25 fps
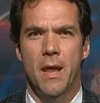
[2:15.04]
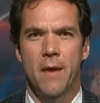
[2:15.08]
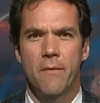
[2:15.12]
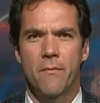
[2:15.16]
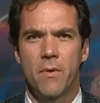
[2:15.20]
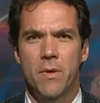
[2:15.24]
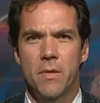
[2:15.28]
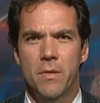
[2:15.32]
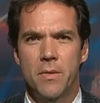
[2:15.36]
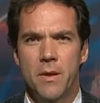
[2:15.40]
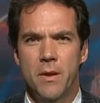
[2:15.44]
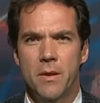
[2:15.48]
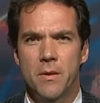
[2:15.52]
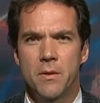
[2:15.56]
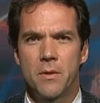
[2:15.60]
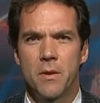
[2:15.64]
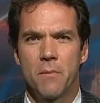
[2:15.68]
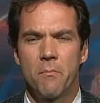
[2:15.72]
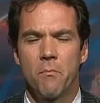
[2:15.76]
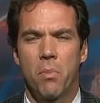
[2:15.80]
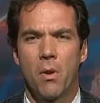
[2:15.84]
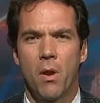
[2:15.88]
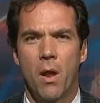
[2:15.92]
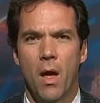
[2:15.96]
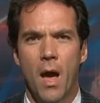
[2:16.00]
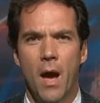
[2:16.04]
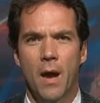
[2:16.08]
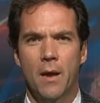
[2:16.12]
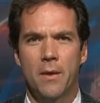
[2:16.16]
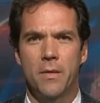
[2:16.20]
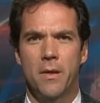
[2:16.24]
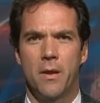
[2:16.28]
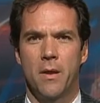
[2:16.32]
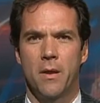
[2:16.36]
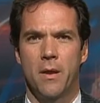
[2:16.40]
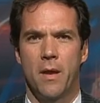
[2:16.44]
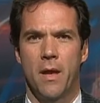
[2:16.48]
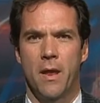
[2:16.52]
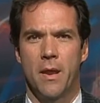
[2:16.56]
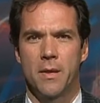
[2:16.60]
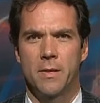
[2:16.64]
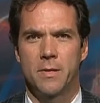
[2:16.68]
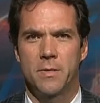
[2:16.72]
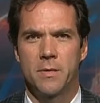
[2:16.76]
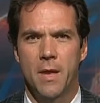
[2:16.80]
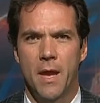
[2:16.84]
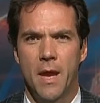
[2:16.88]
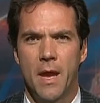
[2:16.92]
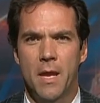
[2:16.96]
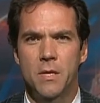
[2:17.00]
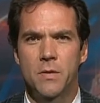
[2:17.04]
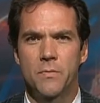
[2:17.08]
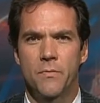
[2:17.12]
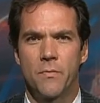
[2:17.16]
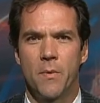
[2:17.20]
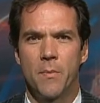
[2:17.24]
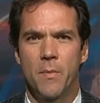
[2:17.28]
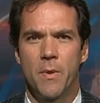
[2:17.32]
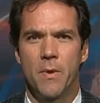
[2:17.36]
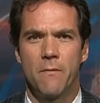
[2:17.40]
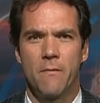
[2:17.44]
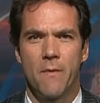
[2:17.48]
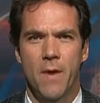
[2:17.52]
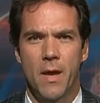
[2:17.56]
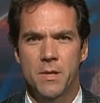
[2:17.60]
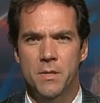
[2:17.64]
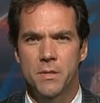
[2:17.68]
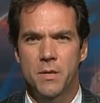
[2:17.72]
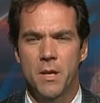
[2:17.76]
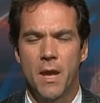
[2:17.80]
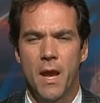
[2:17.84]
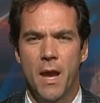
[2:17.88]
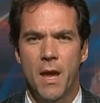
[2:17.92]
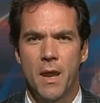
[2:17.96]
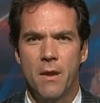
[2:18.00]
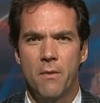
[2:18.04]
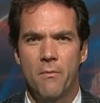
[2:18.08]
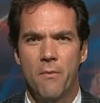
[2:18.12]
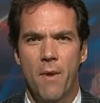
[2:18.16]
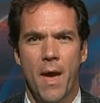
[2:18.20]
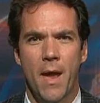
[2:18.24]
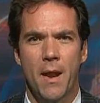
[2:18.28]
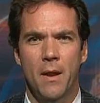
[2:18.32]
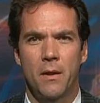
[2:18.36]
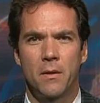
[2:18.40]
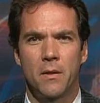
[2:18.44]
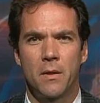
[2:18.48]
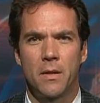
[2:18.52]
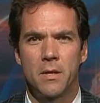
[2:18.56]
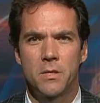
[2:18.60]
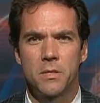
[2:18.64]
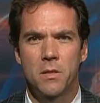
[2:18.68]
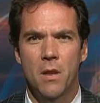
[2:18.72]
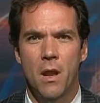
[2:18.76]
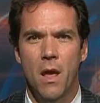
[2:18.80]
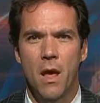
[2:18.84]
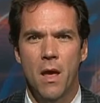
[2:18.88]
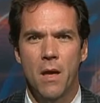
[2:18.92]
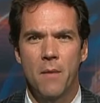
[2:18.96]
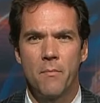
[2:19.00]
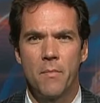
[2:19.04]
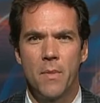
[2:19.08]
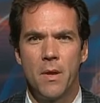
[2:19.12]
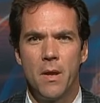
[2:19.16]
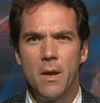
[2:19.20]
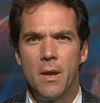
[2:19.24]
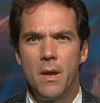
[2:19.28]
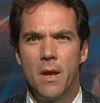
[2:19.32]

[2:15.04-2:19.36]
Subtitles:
everything to block the United States from investigating radical Islam.